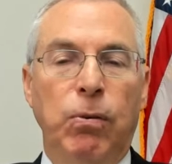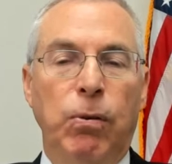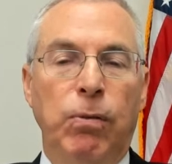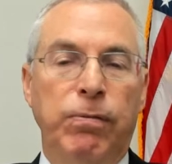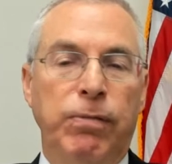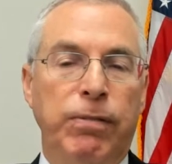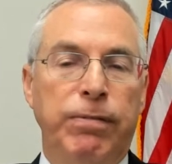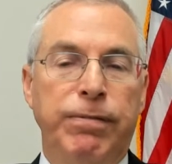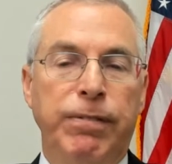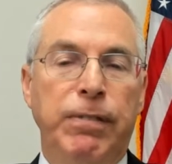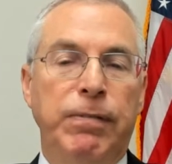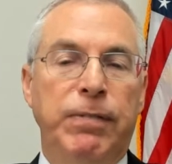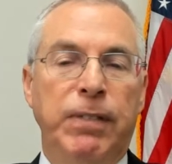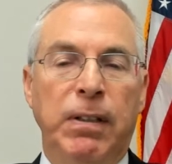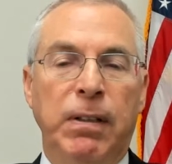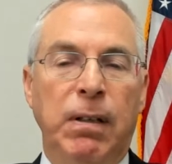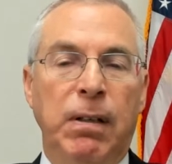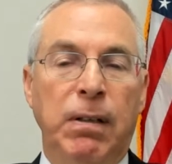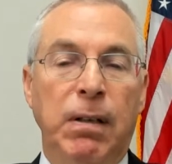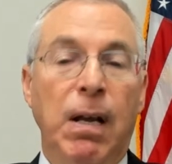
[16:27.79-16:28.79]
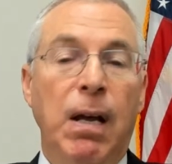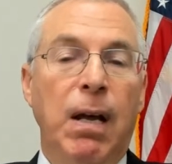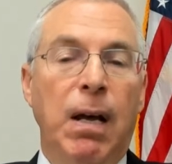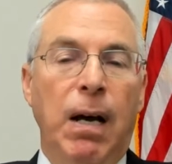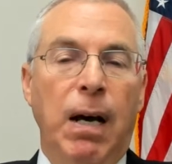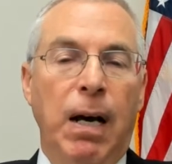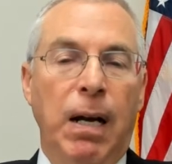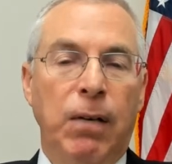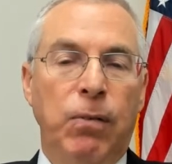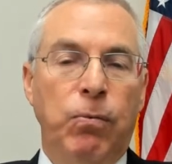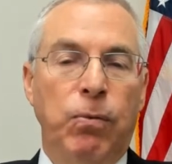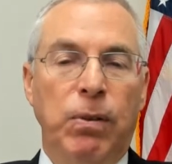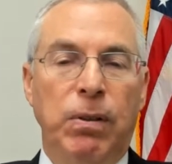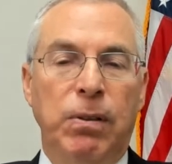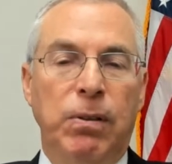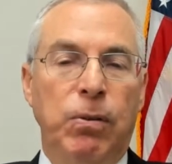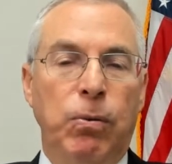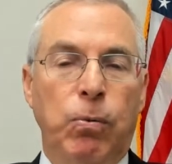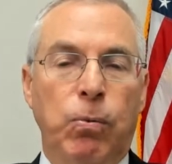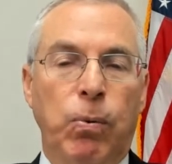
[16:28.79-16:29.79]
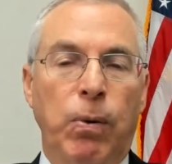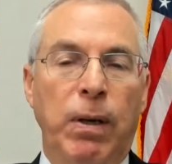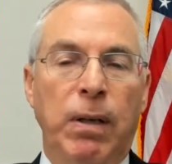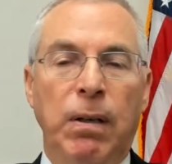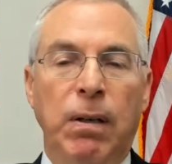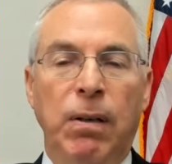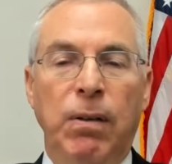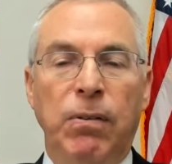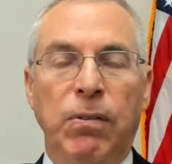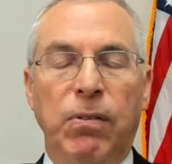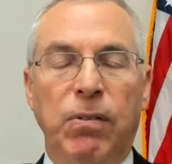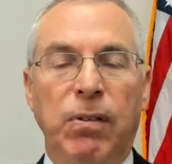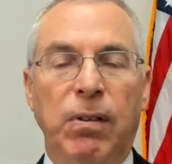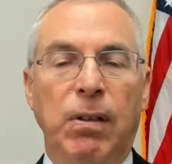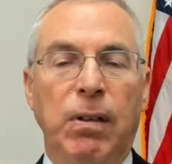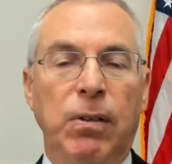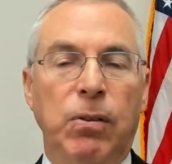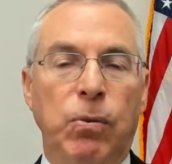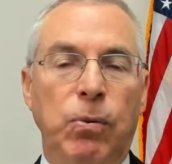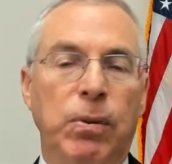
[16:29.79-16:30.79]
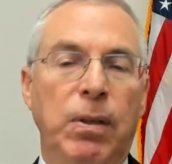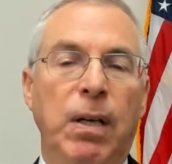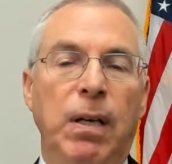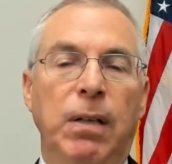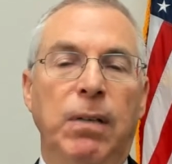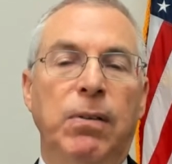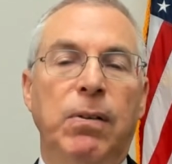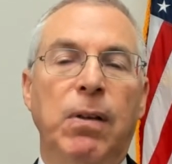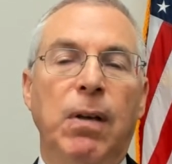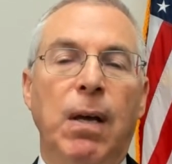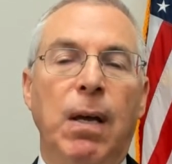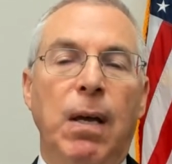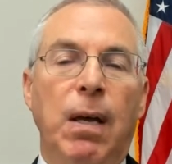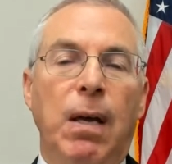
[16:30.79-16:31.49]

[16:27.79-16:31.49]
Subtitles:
over 1,500 Ukrainians to date.